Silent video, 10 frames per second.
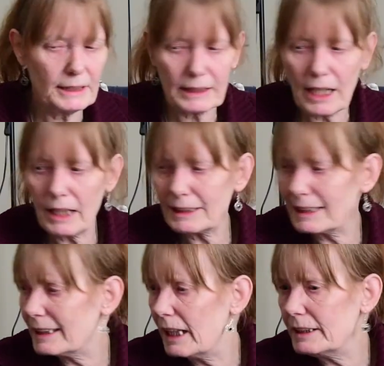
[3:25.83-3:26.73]
it's like
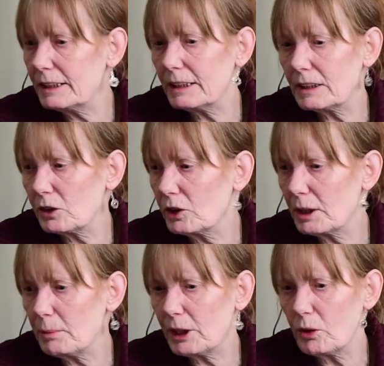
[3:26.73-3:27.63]
society's
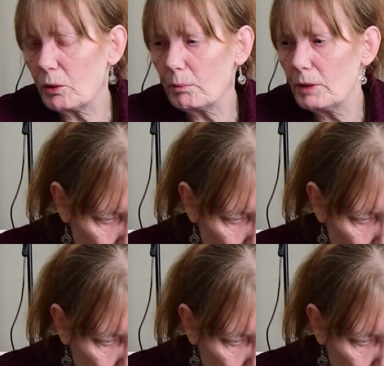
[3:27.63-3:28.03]
suddenly become